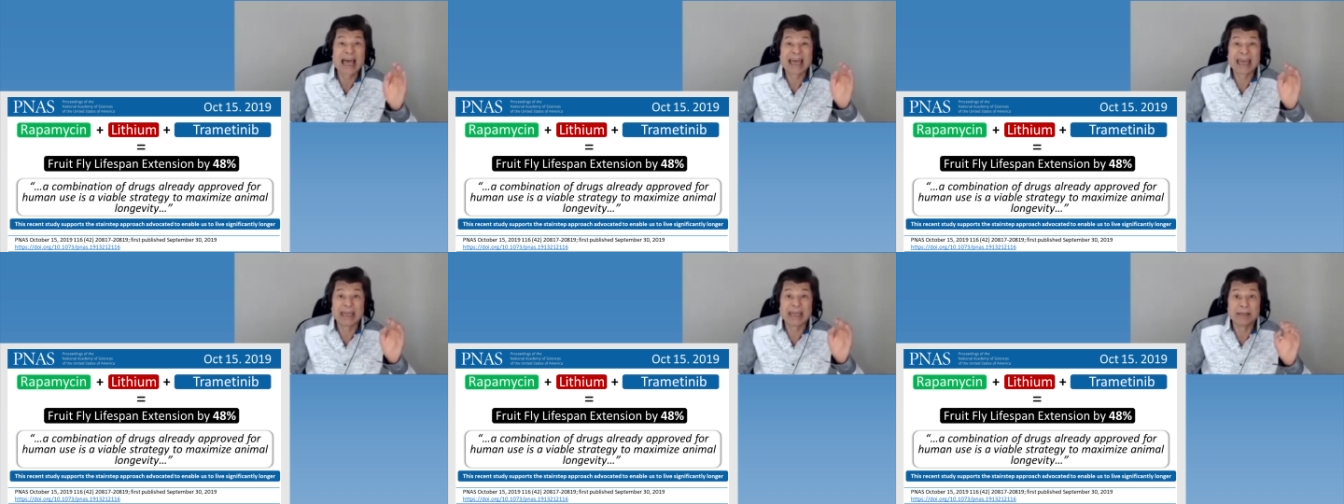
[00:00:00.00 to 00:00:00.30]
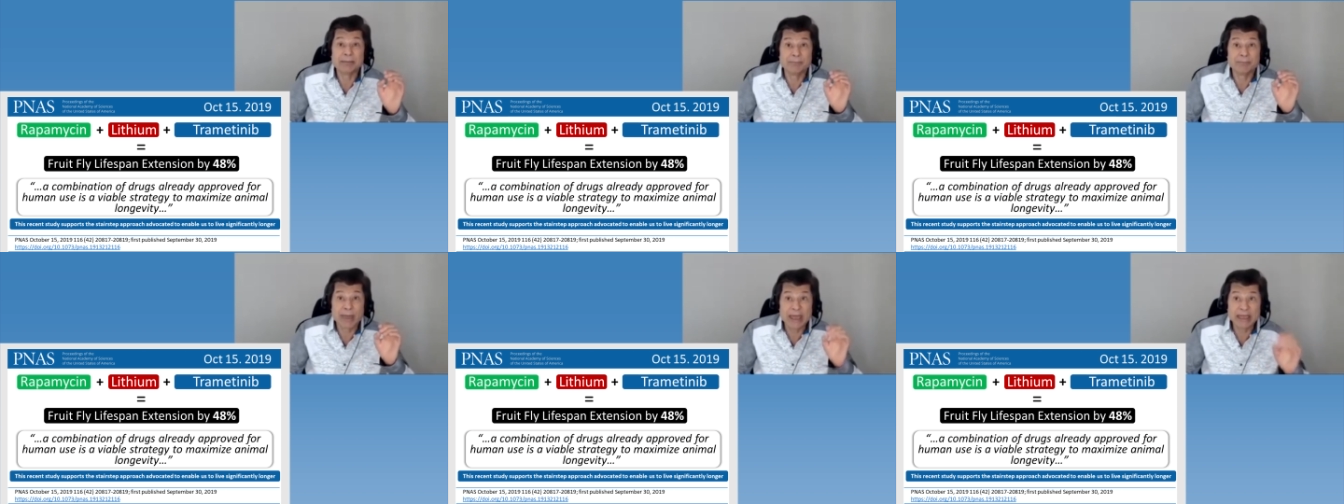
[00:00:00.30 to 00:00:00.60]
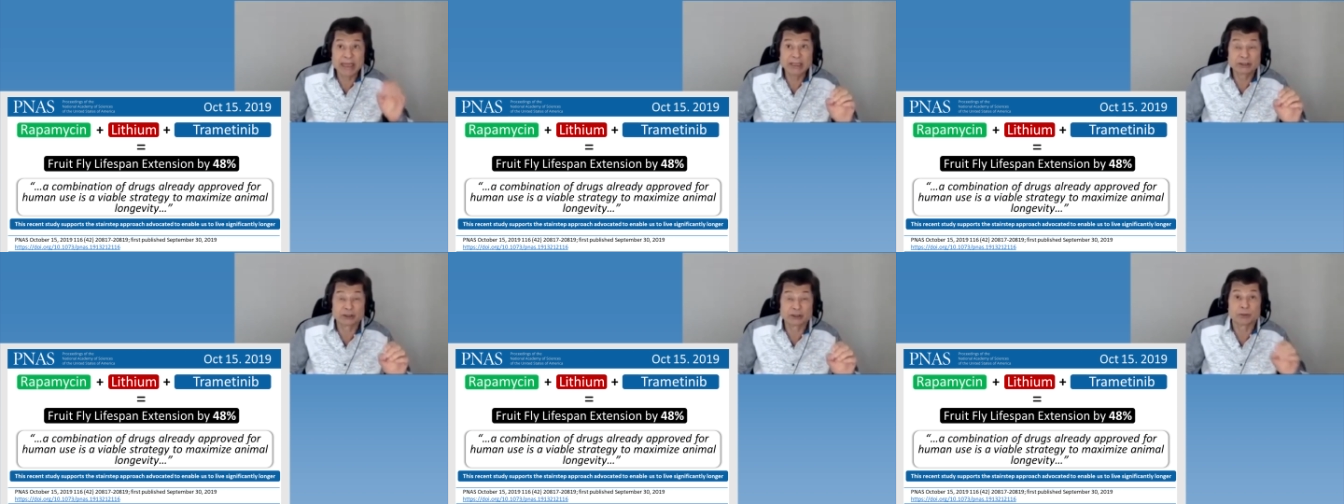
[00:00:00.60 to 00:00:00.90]
a
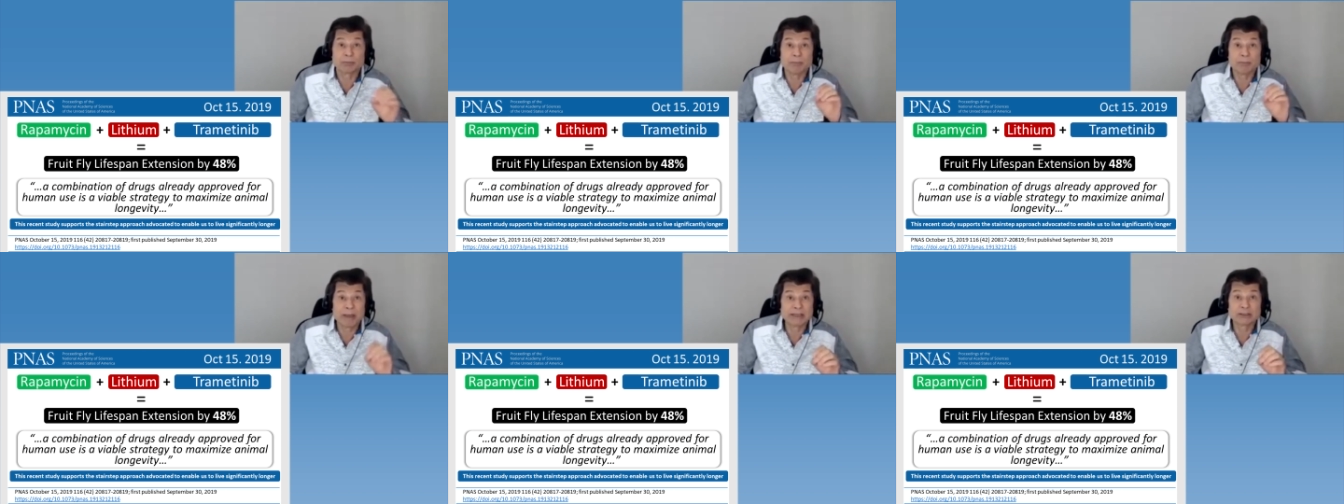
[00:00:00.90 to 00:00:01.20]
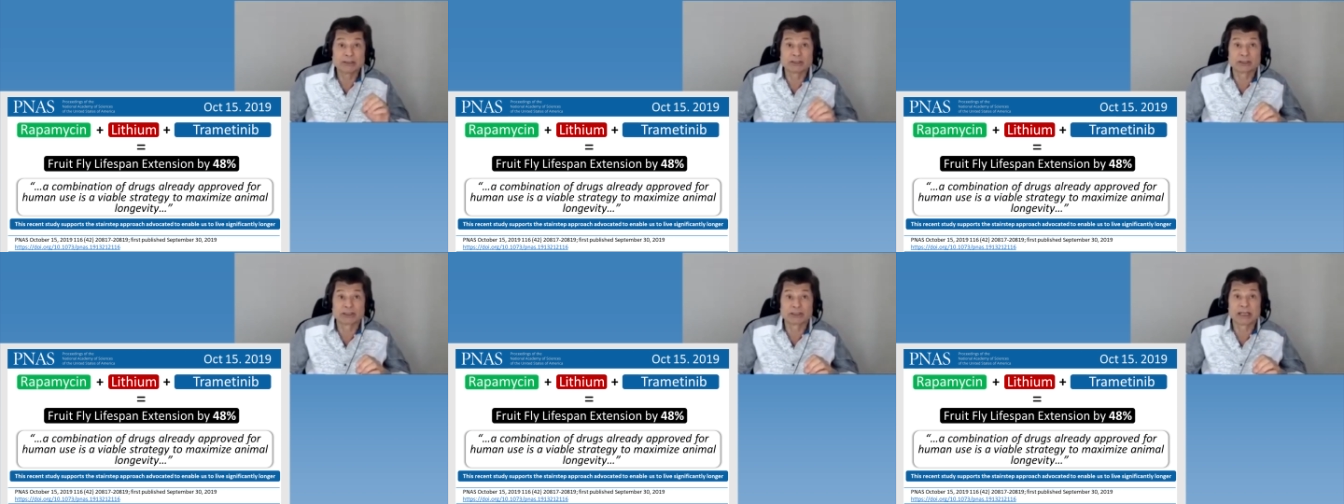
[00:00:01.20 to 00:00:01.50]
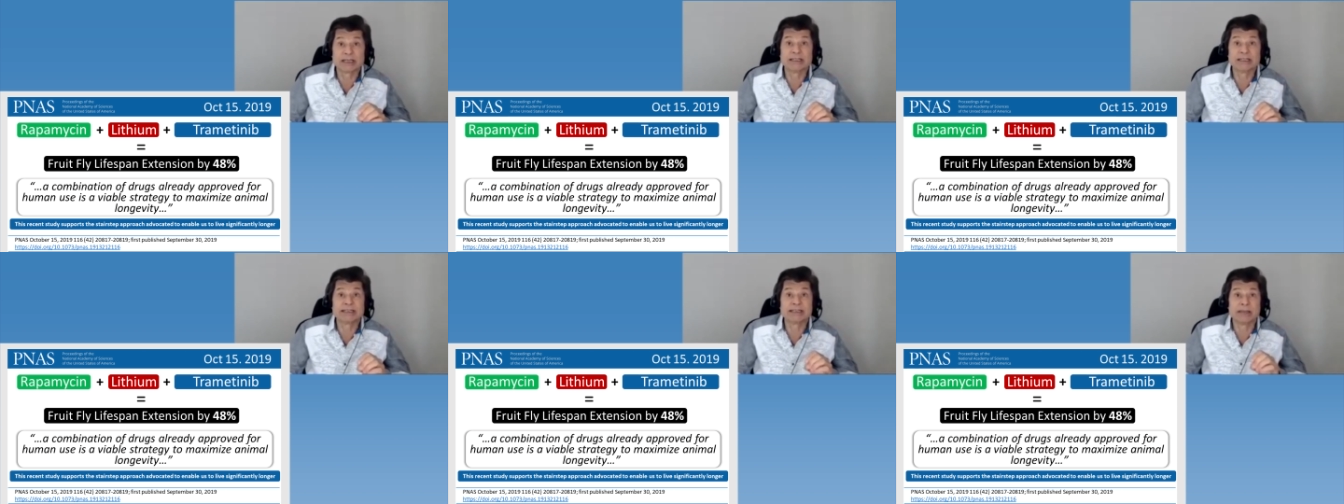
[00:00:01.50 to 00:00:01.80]
major, major
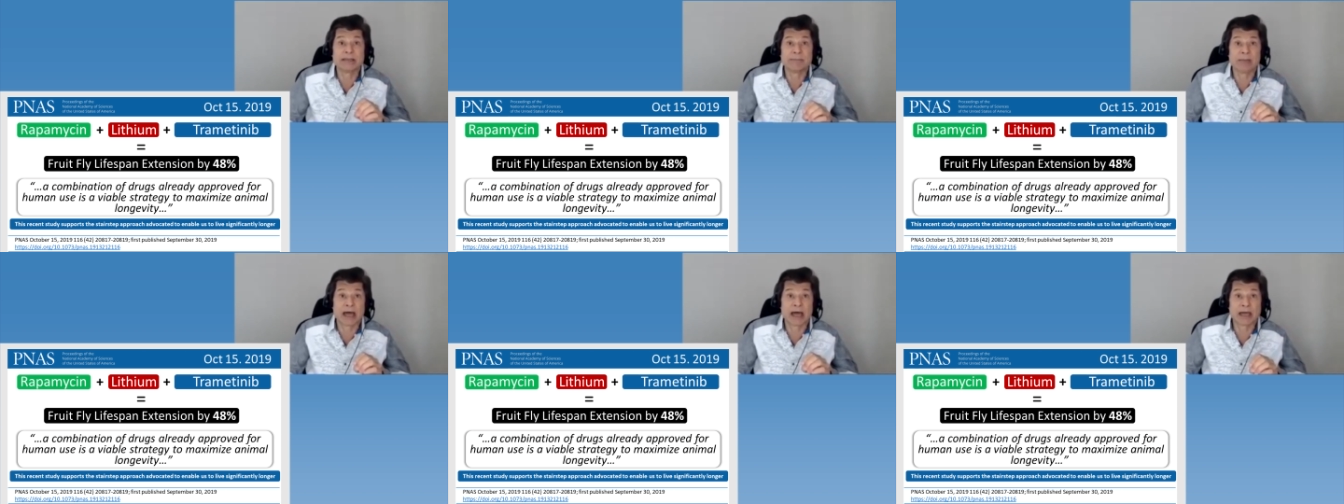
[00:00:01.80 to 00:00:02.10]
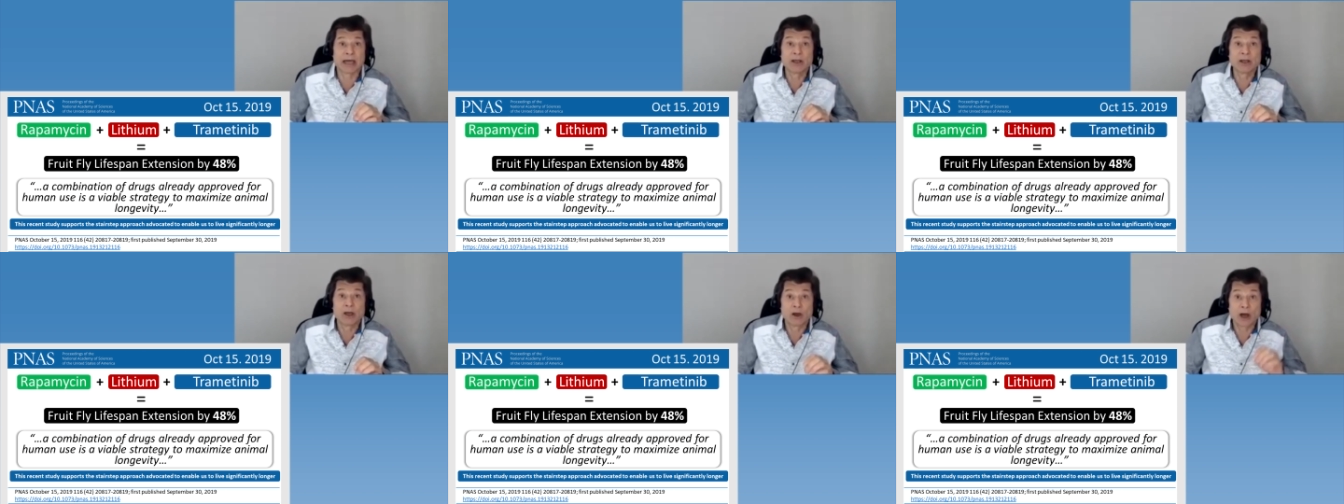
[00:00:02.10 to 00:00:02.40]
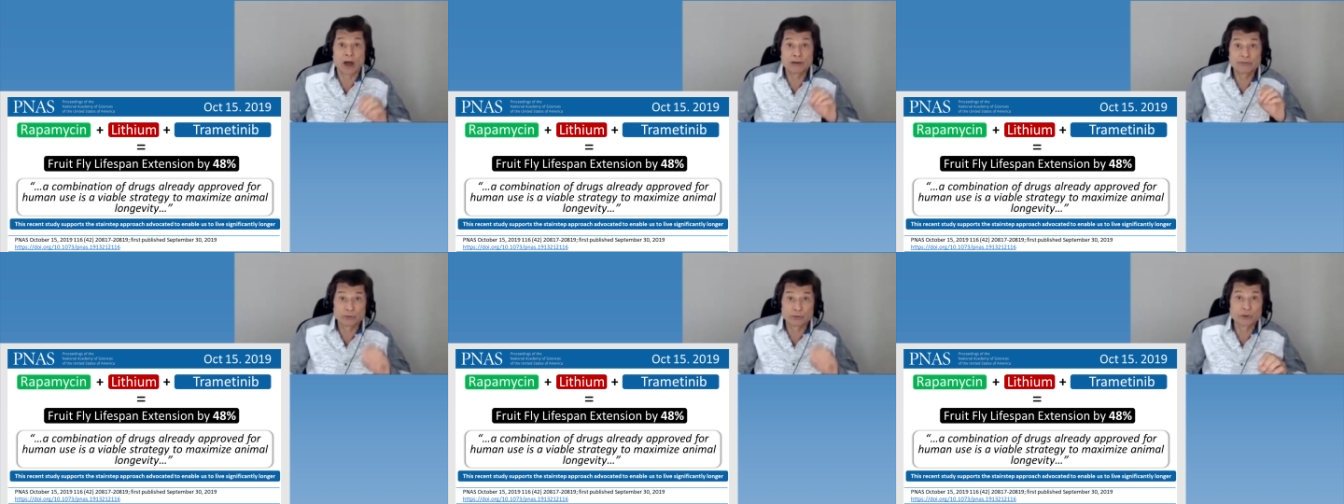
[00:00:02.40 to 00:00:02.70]
study came out
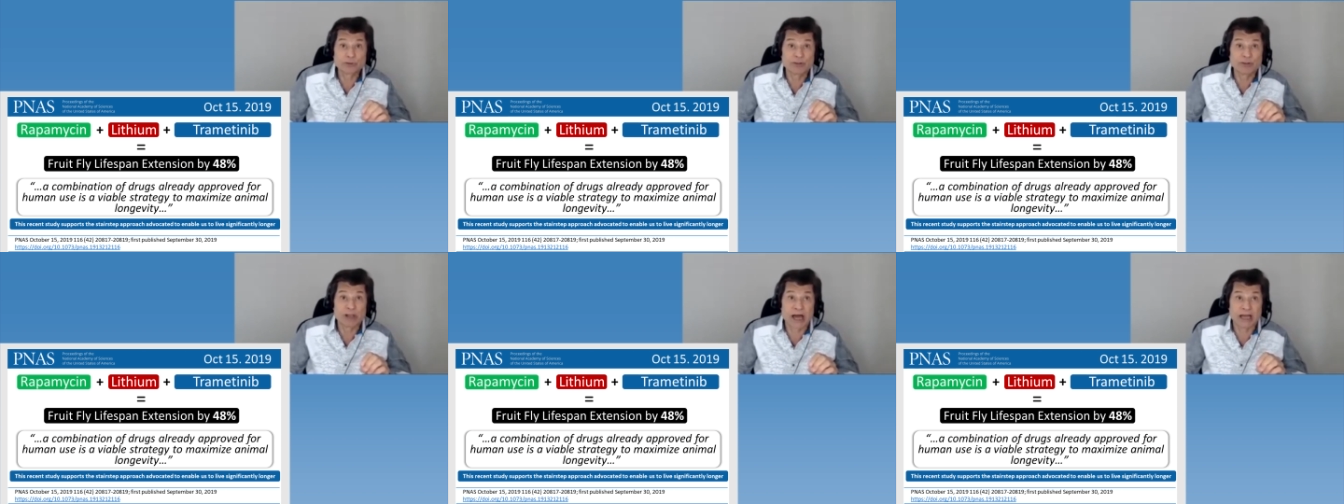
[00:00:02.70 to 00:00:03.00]
on fruit flies